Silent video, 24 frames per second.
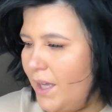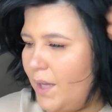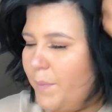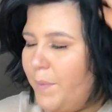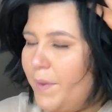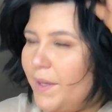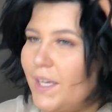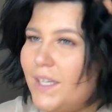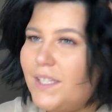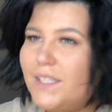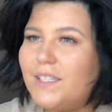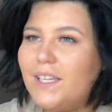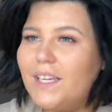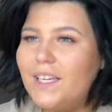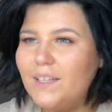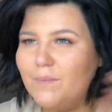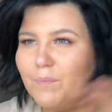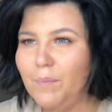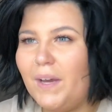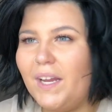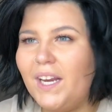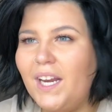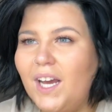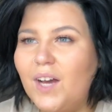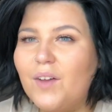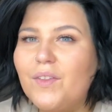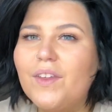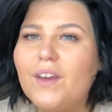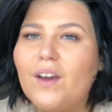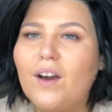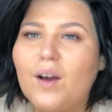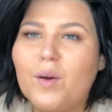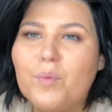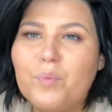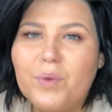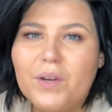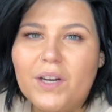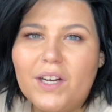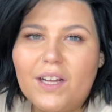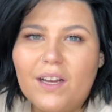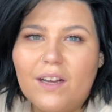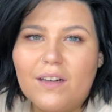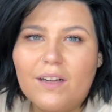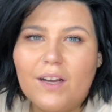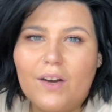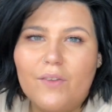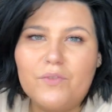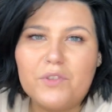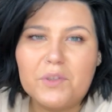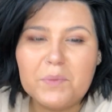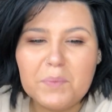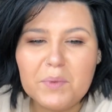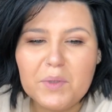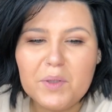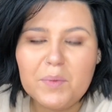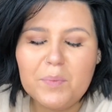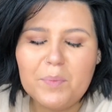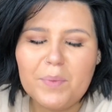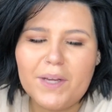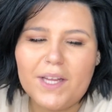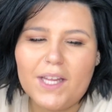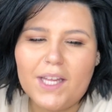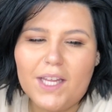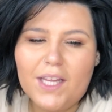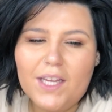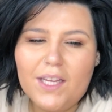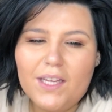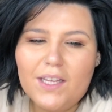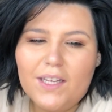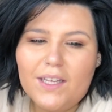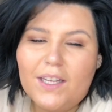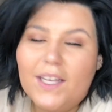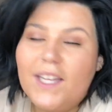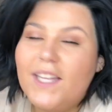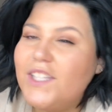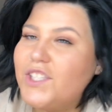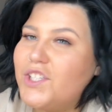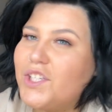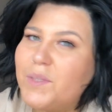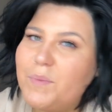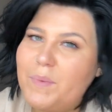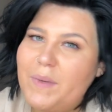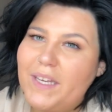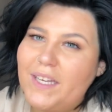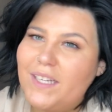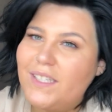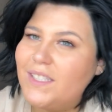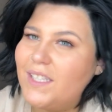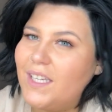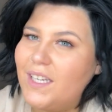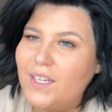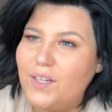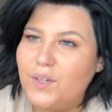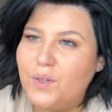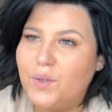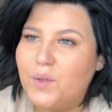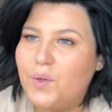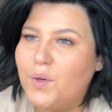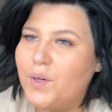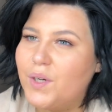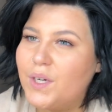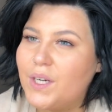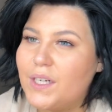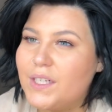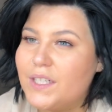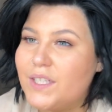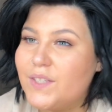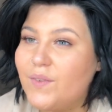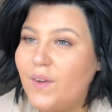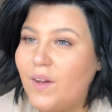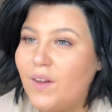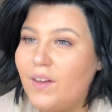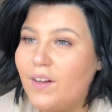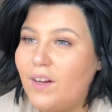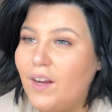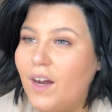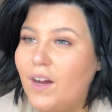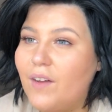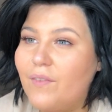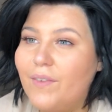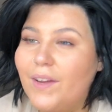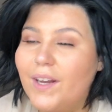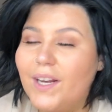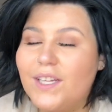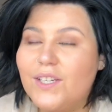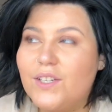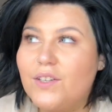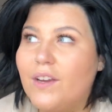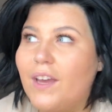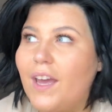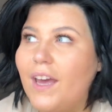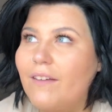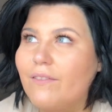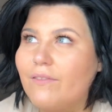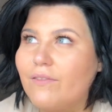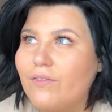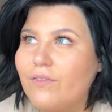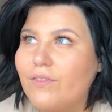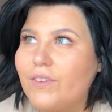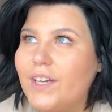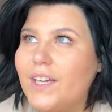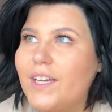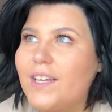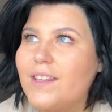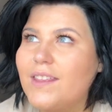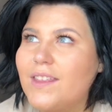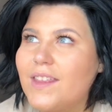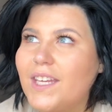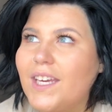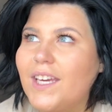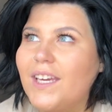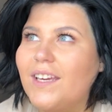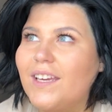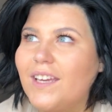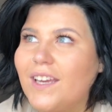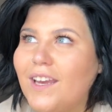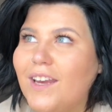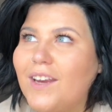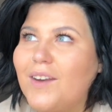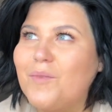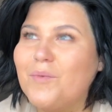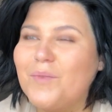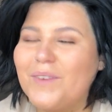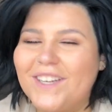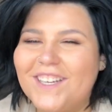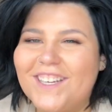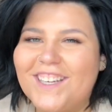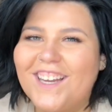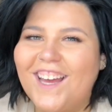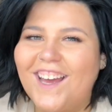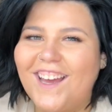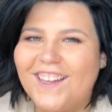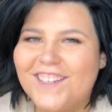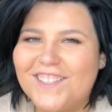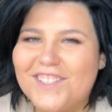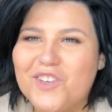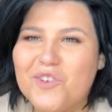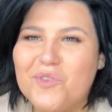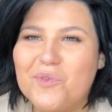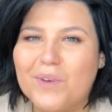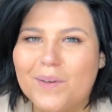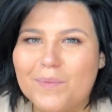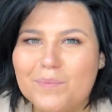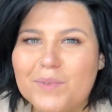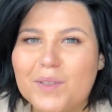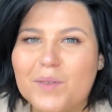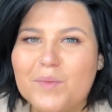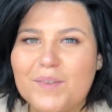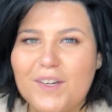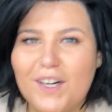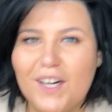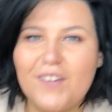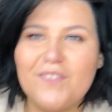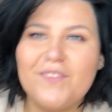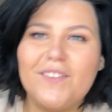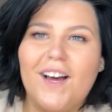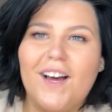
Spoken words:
Because like by now they are pretty uncomfortable, but it's just because the inner corner is falling off, and it took everything in me not to rip them off